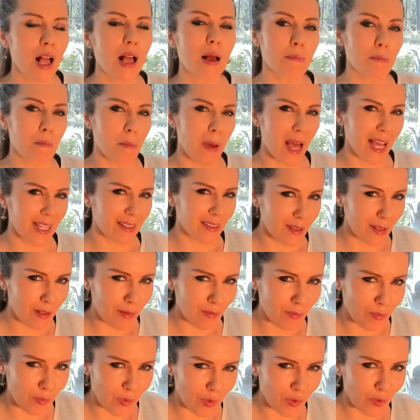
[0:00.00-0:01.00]
better
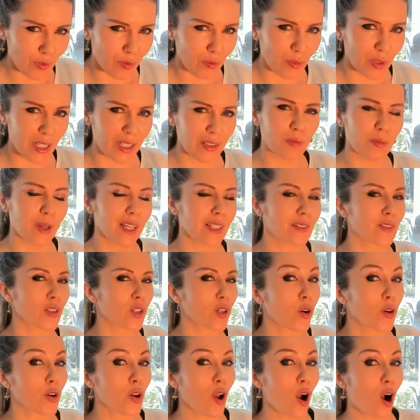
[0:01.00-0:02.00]
movement, better
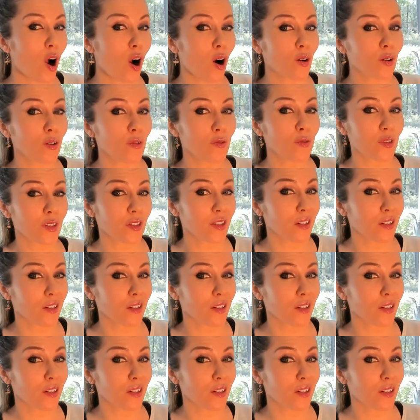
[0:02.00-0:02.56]
choreographies,